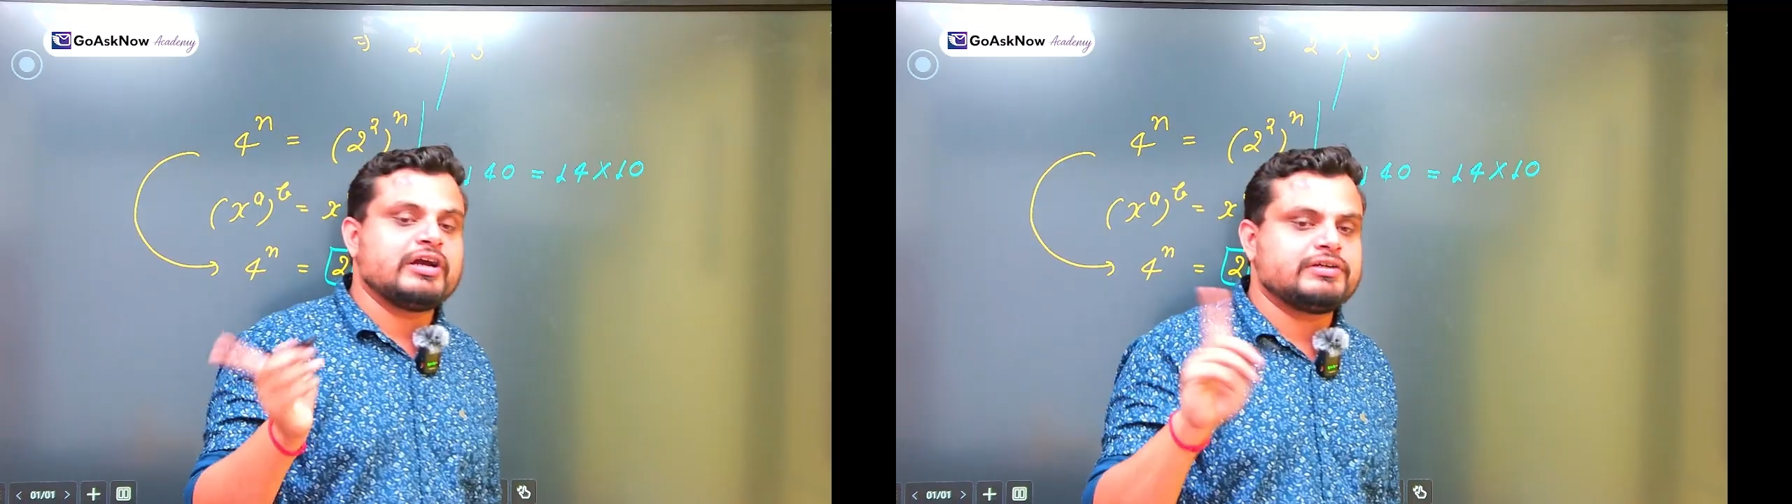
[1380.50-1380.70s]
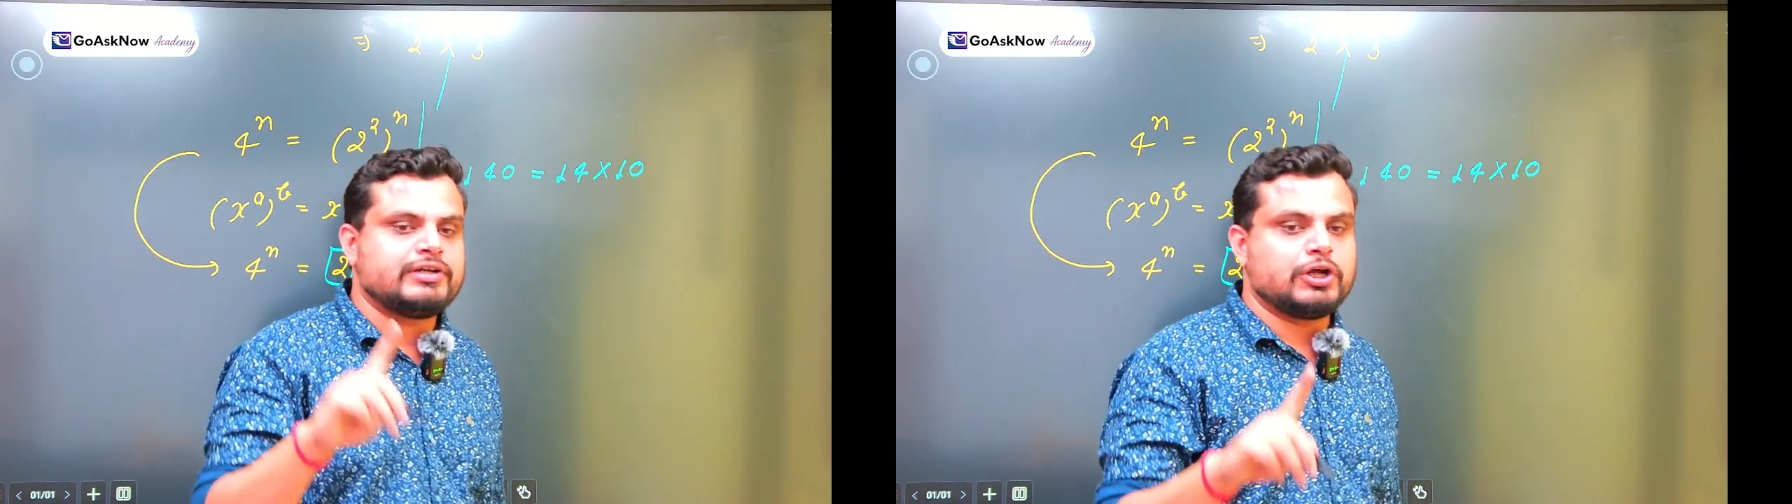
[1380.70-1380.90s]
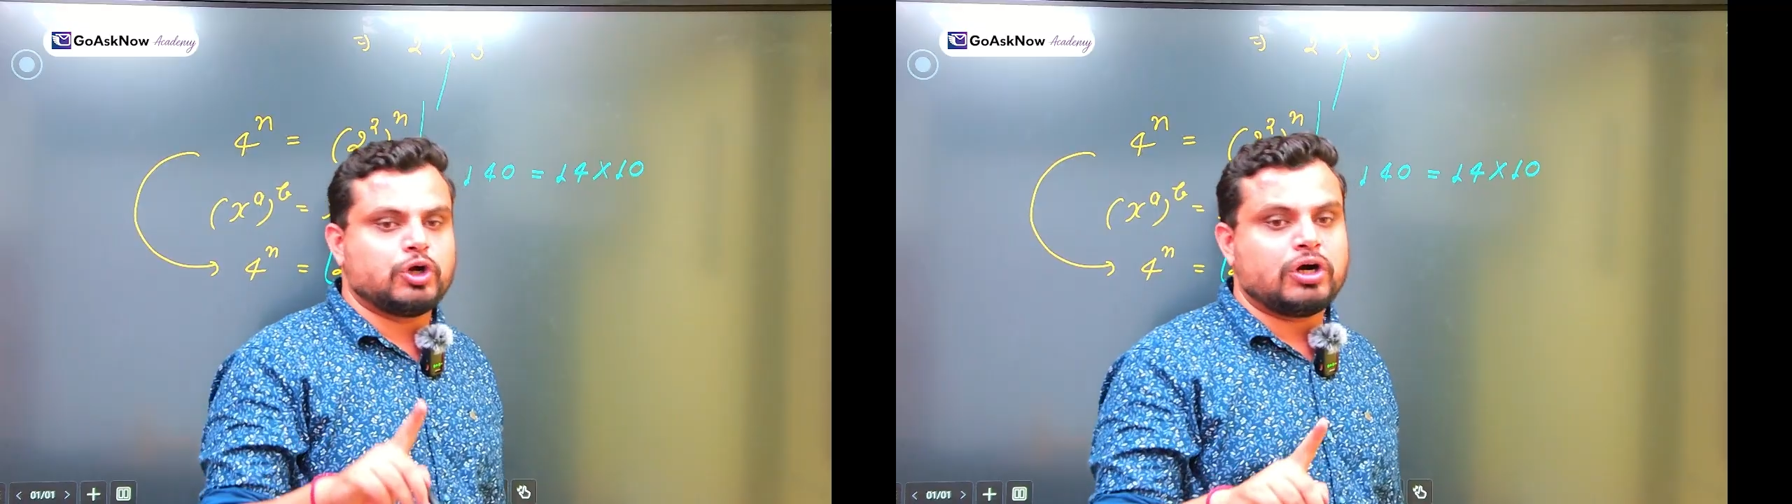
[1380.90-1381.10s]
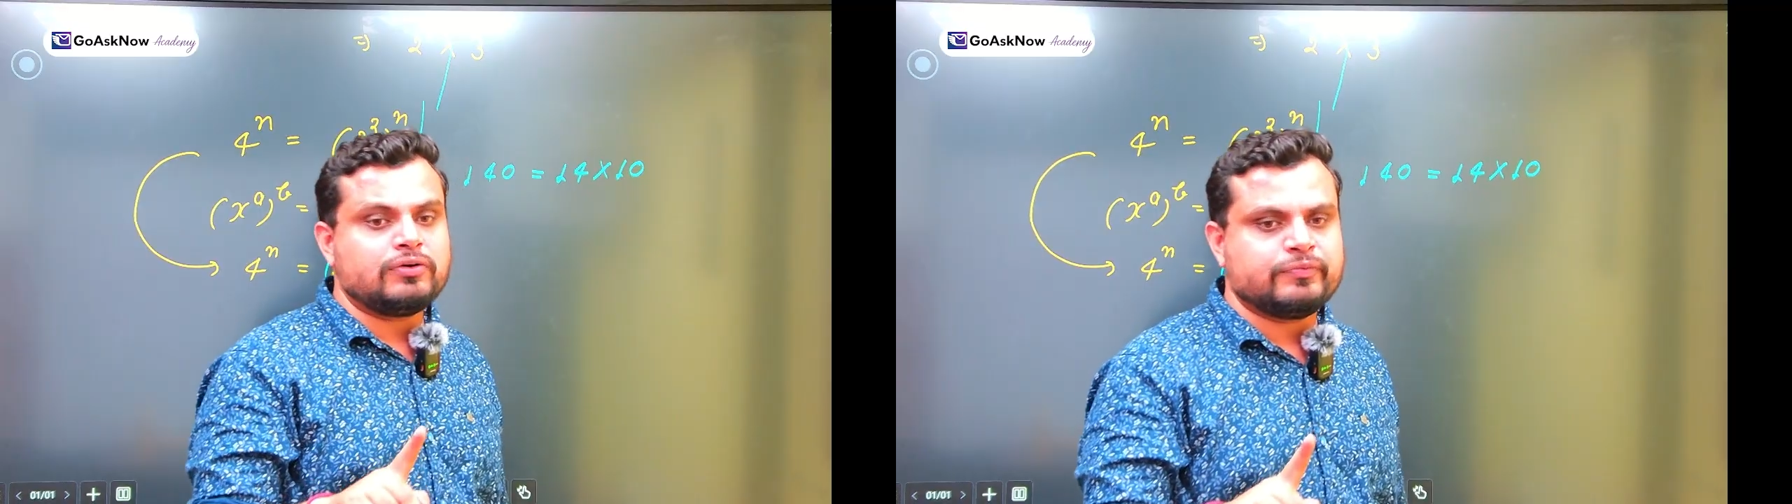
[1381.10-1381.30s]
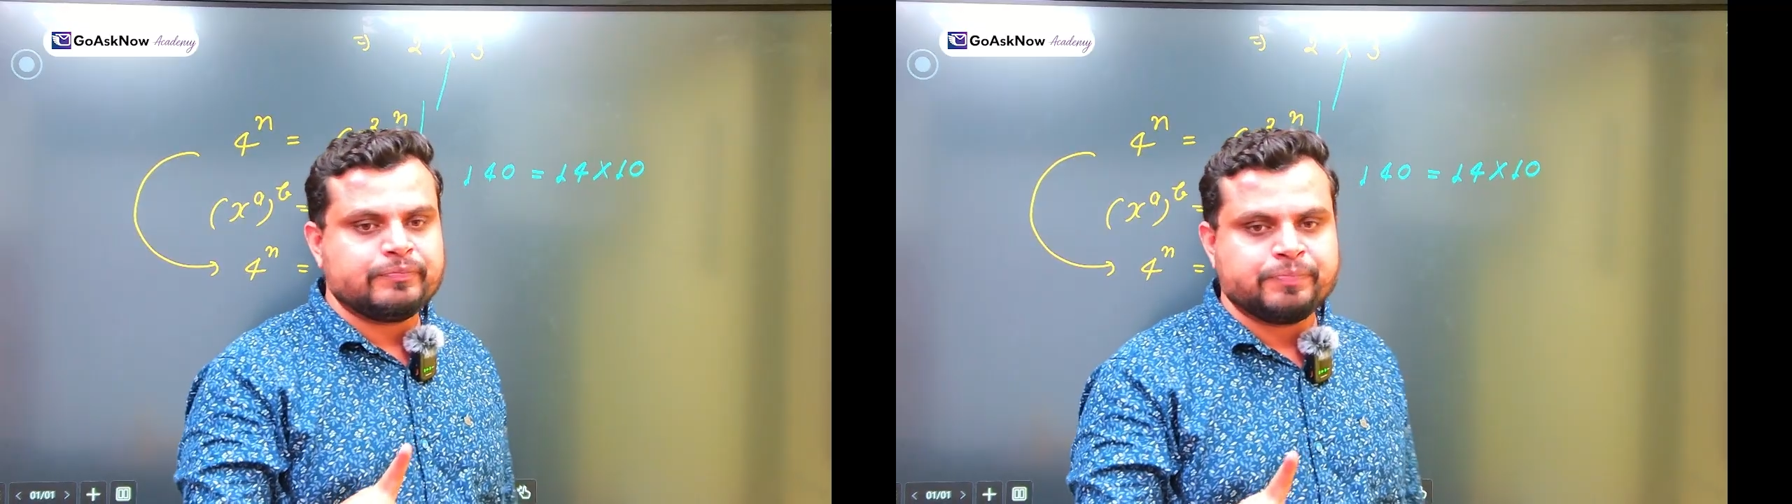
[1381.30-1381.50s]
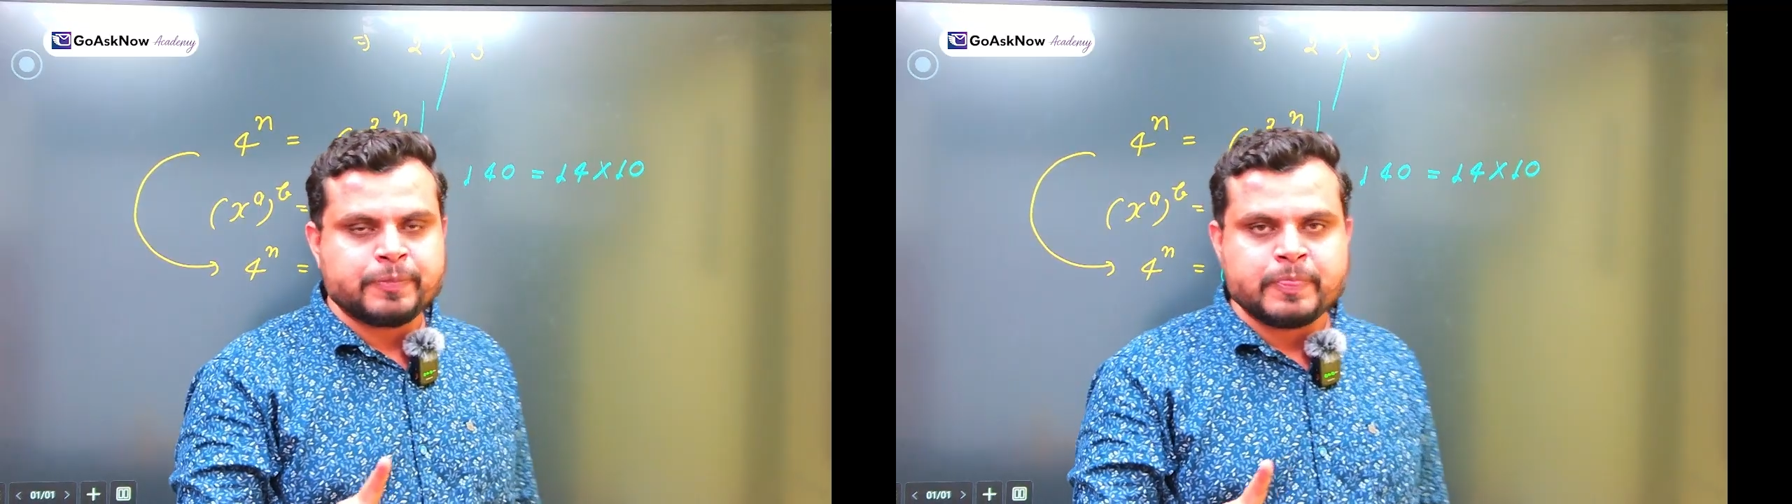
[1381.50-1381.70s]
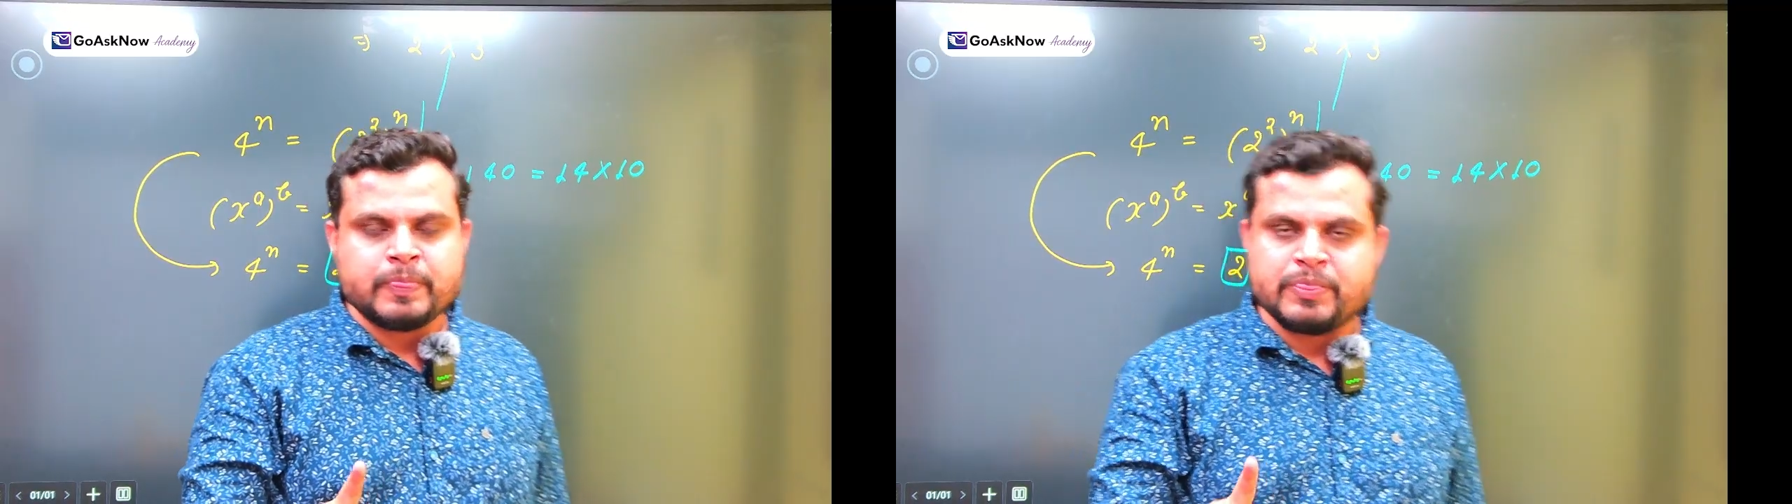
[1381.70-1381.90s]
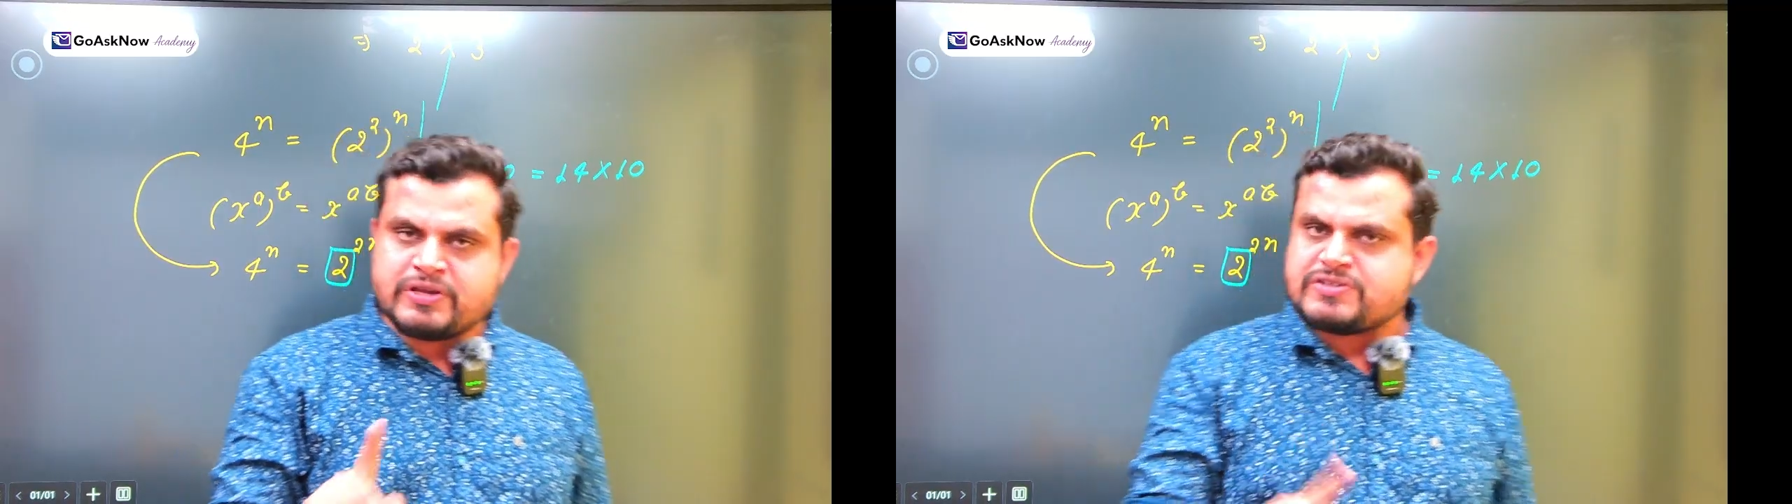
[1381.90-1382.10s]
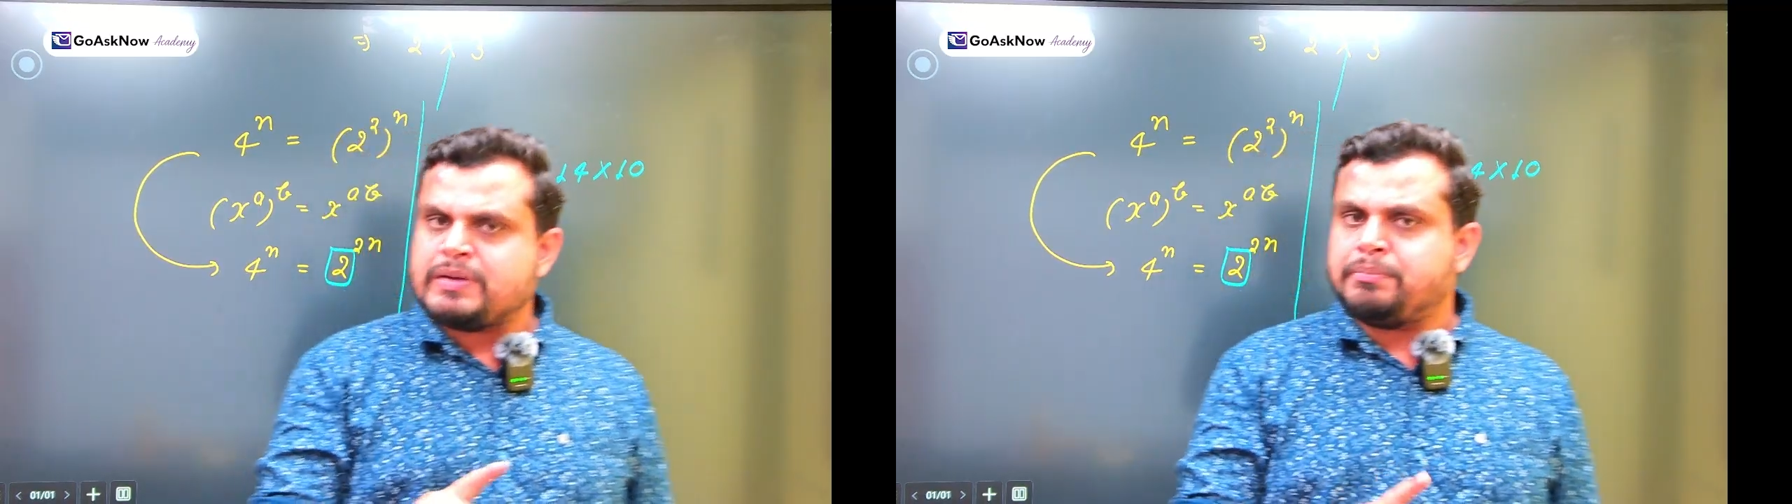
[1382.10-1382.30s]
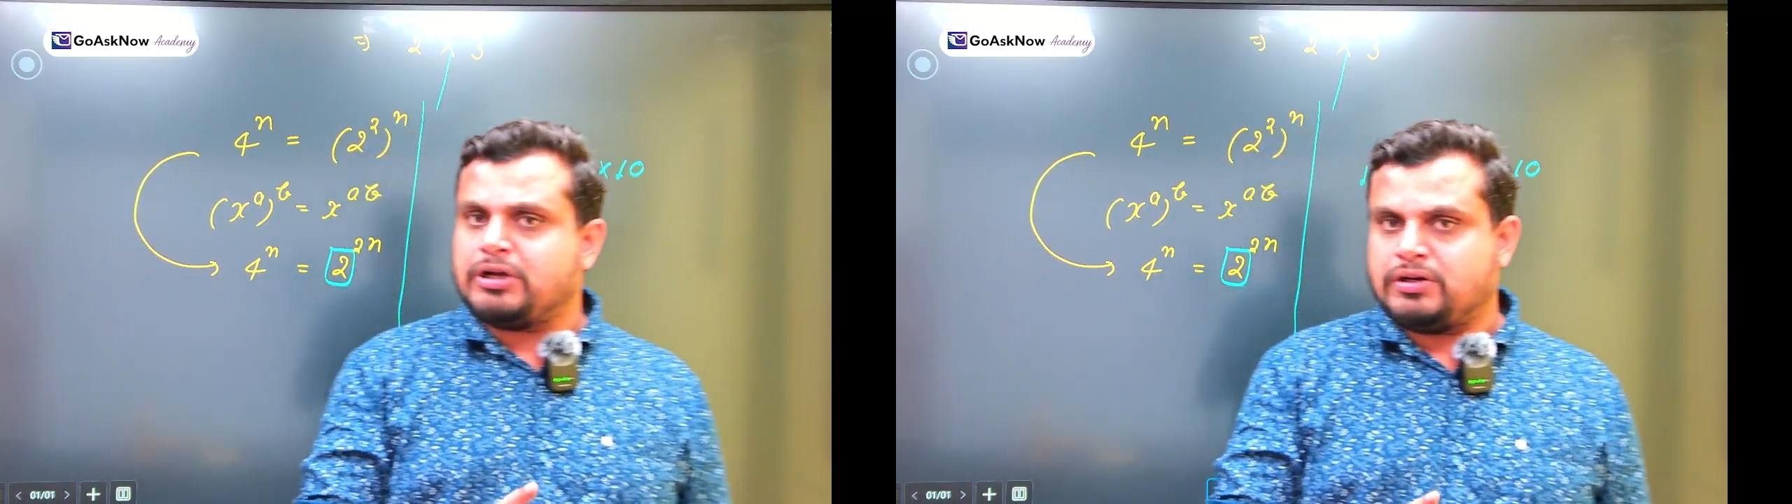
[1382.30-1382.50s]
factor of this
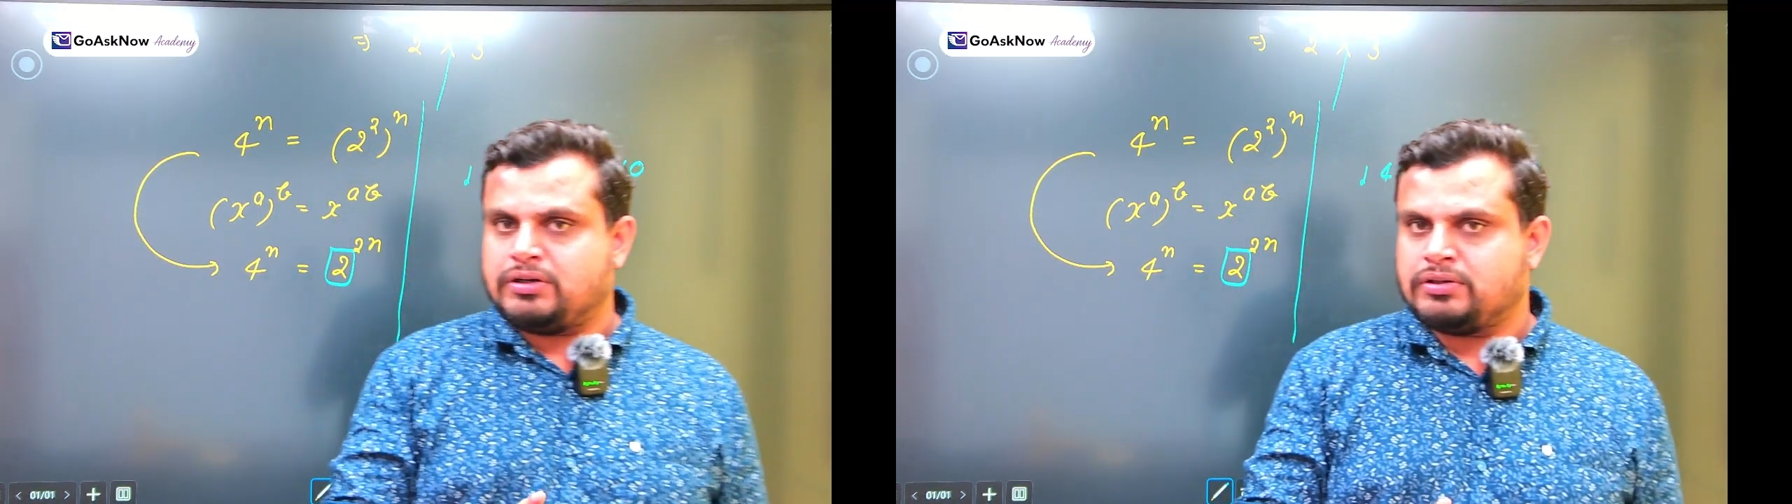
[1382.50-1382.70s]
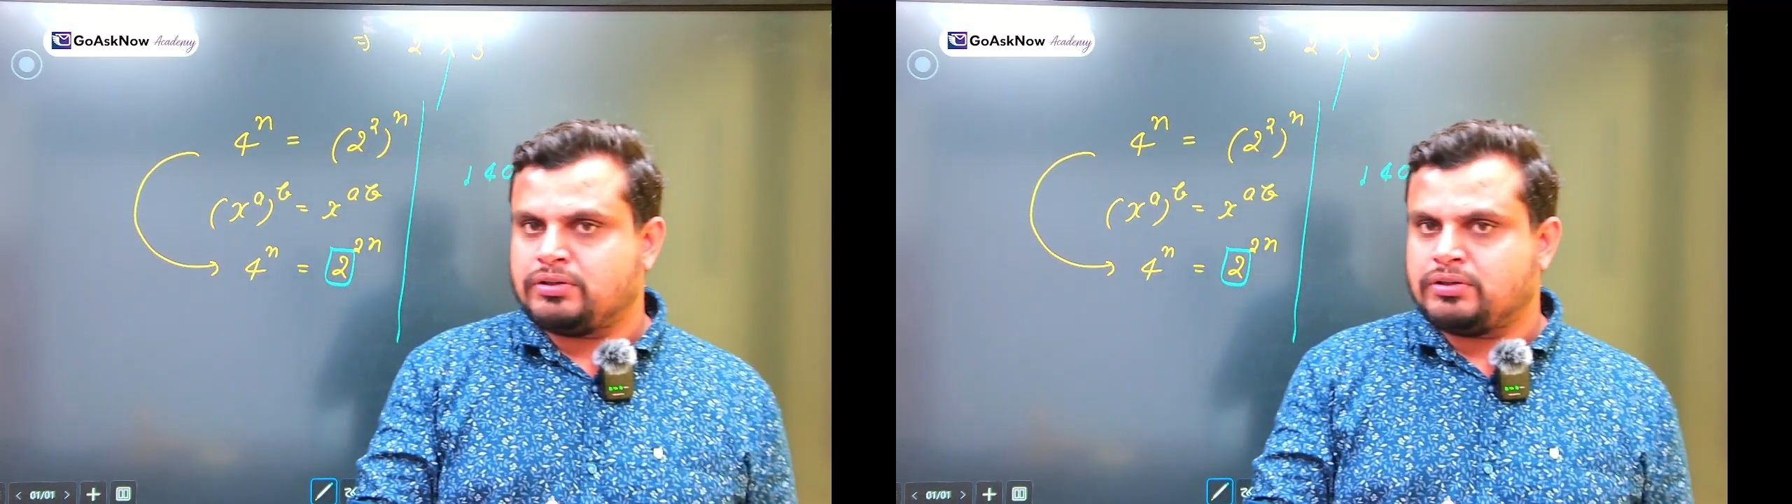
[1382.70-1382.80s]
number.